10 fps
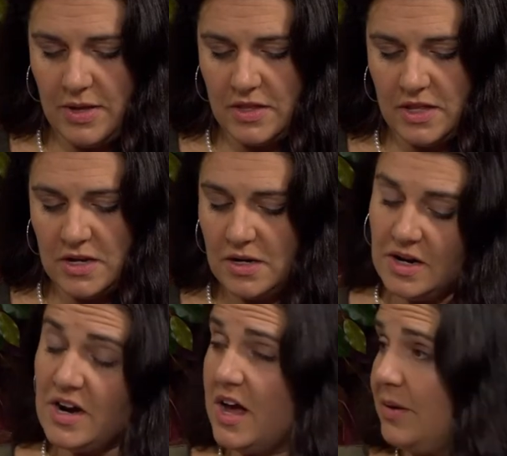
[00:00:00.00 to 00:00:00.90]
then an
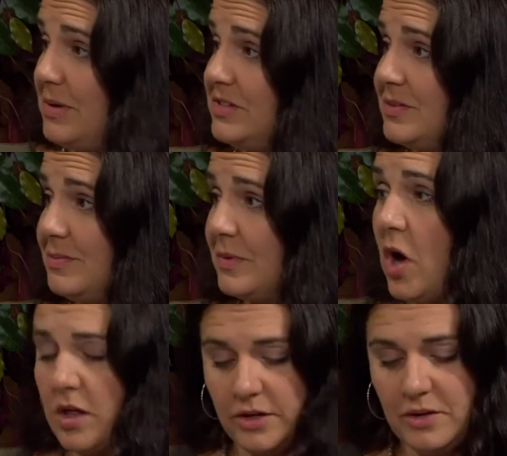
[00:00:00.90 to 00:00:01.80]
anonymous
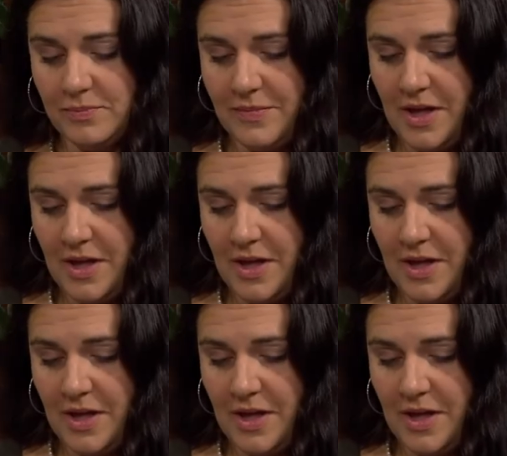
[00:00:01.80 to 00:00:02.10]
caller.